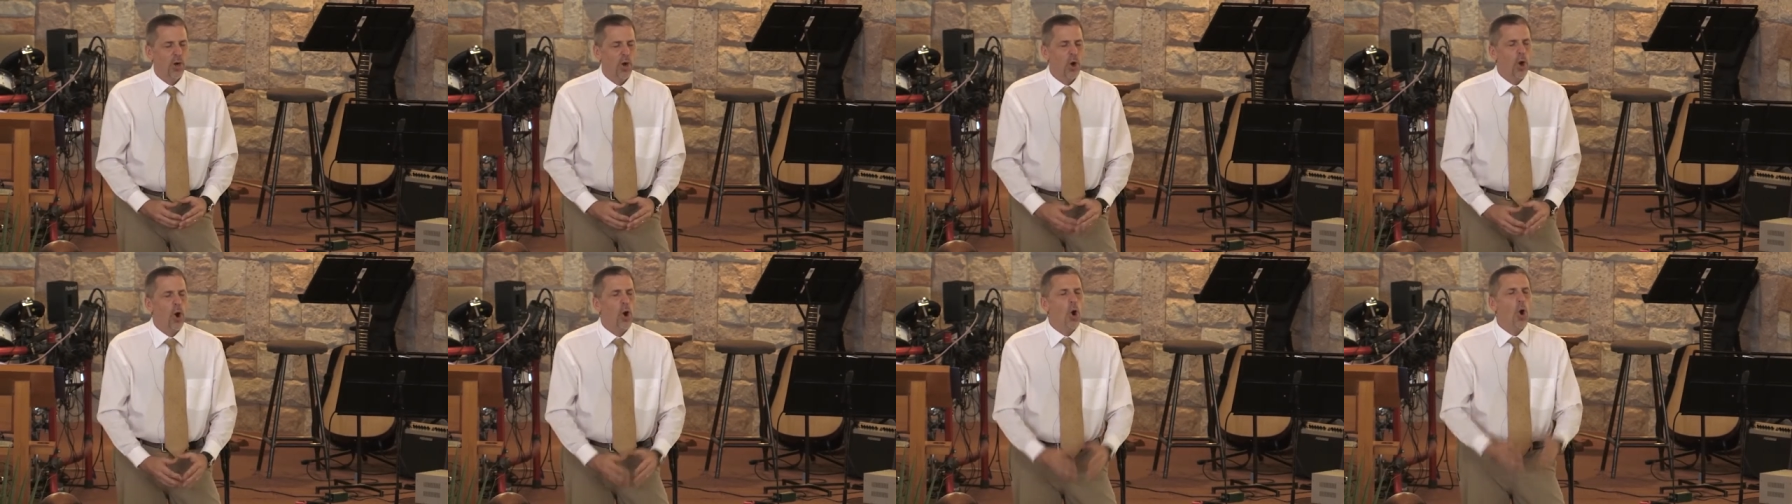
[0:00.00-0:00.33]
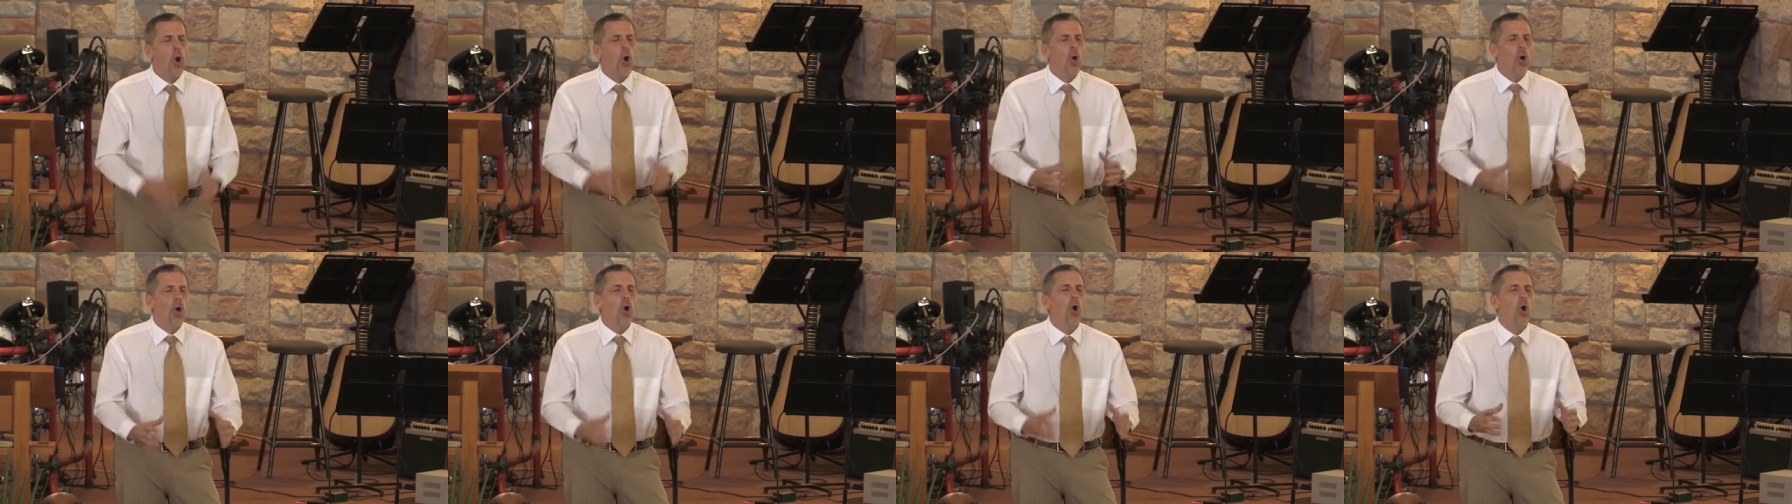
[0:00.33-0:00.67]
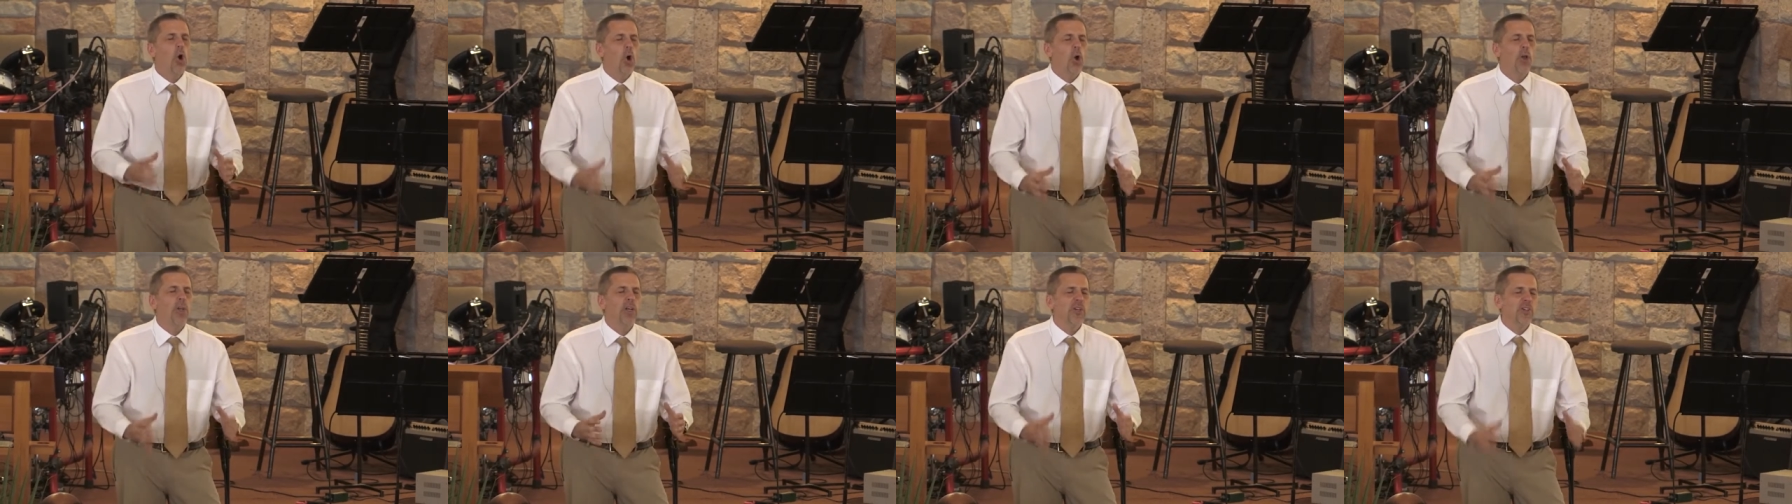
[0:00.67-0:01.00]
Oh,
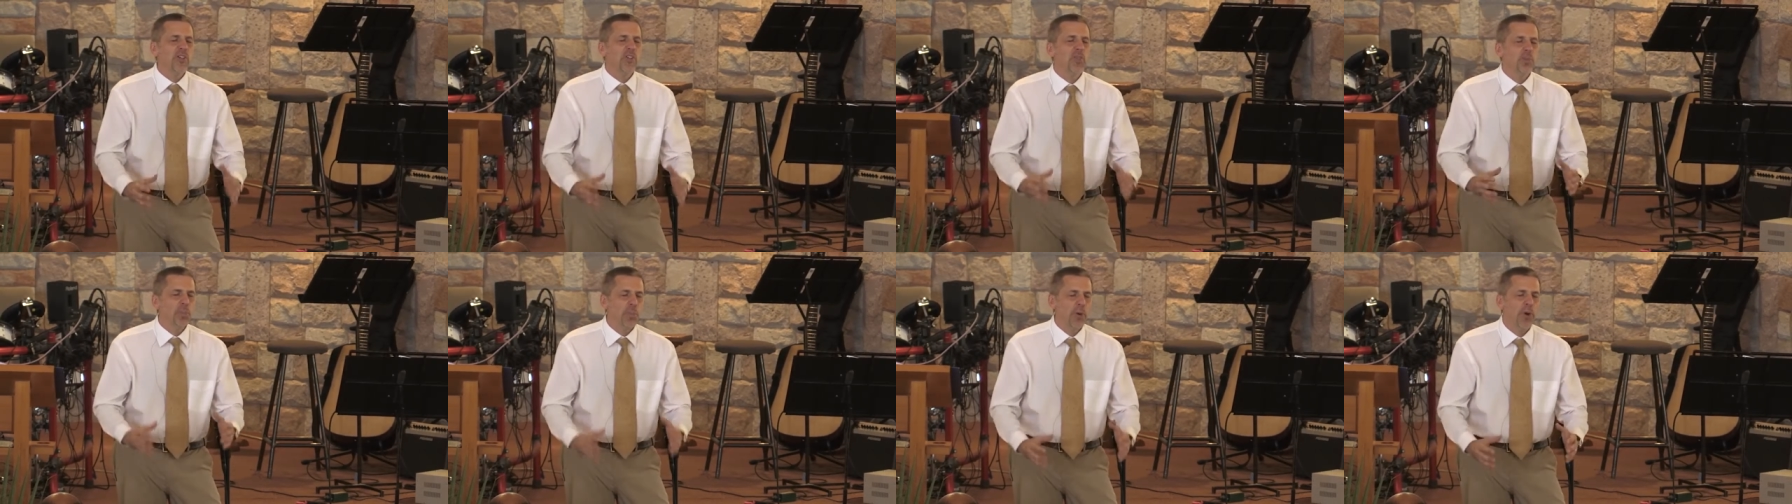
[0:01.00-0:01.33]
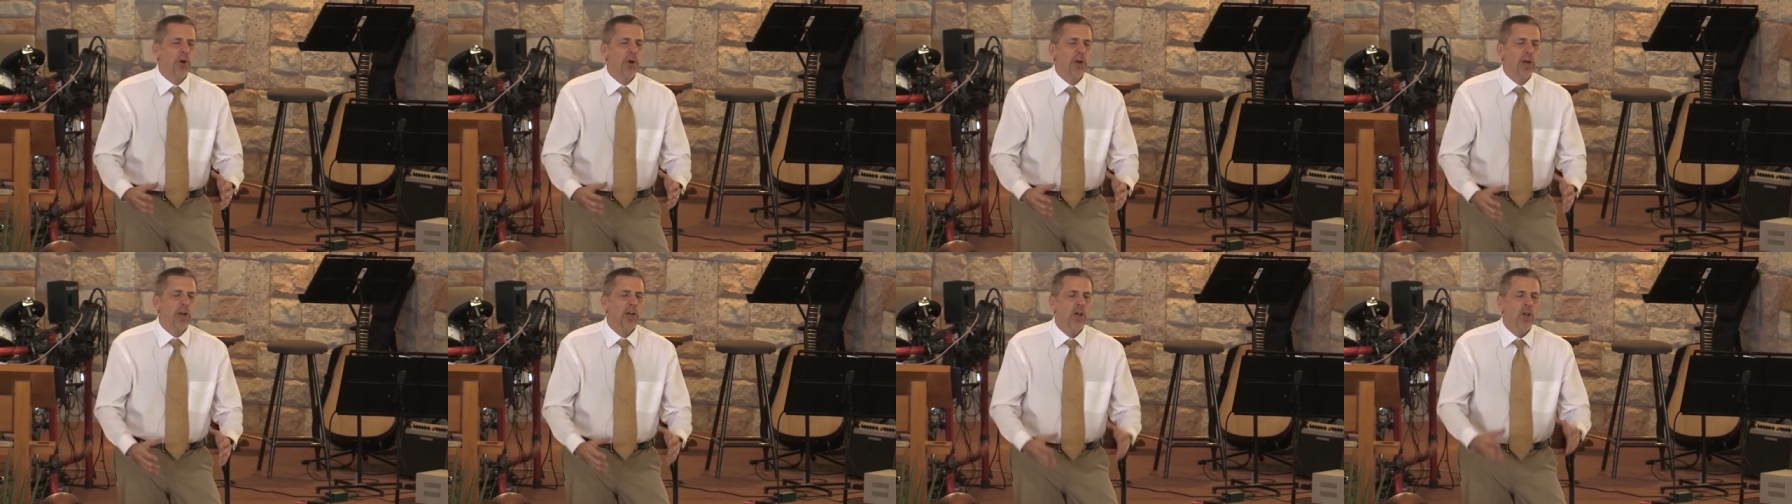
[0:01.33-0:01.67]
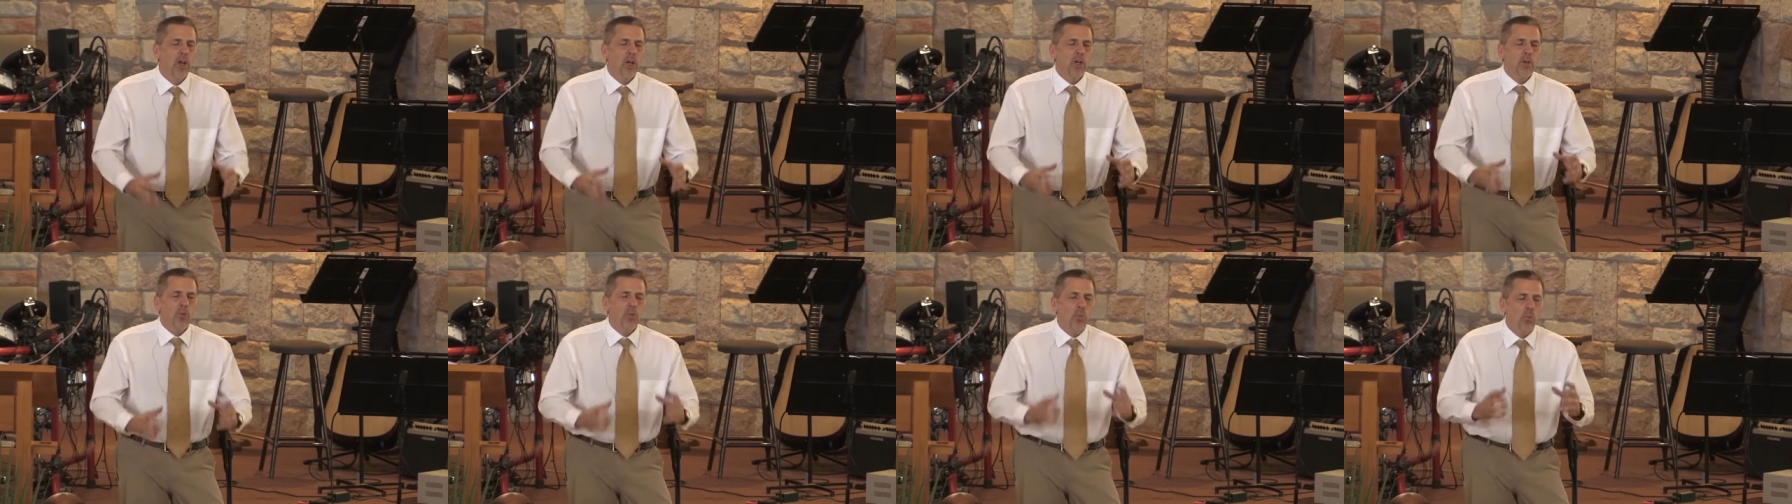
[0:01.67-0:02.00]
Holy Spirit,
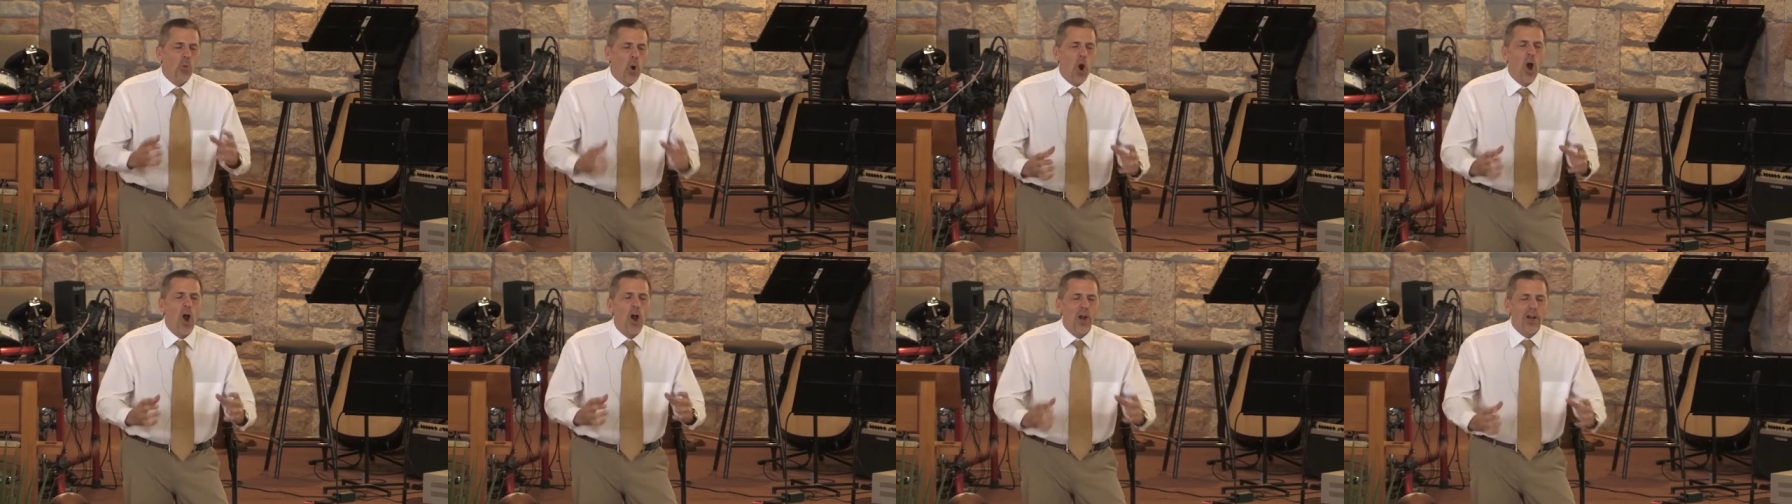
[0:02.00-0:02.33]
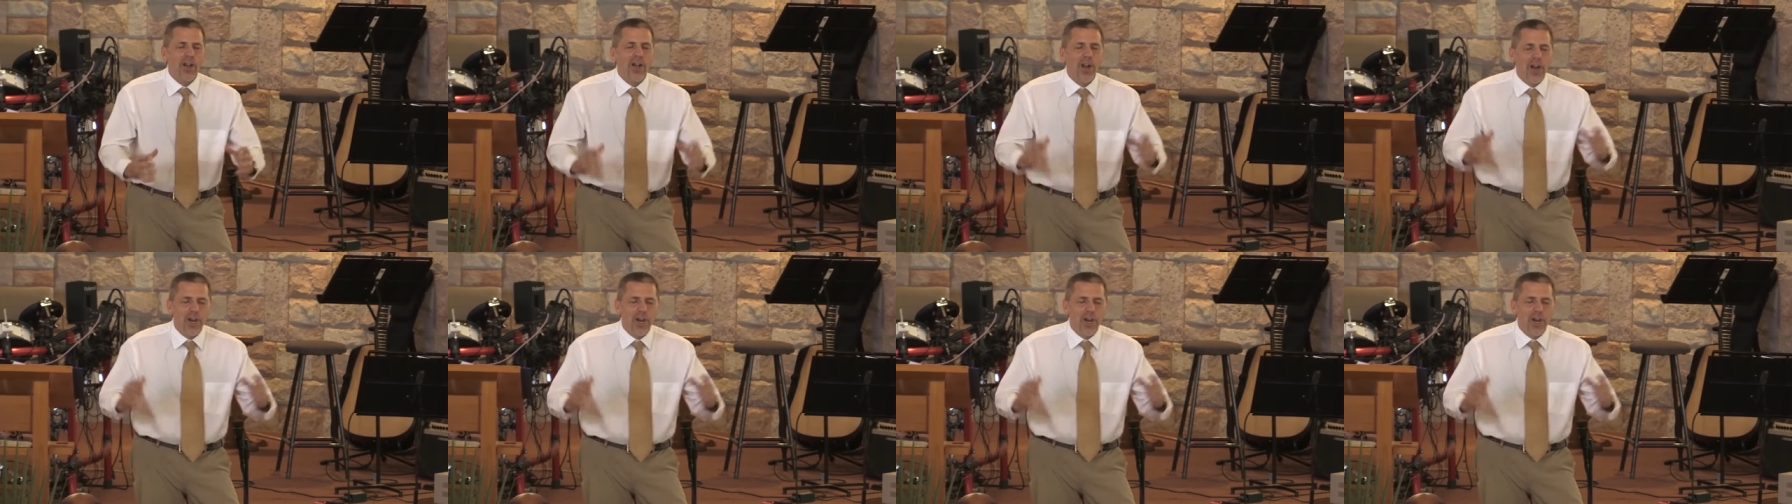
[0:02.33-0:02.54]
rock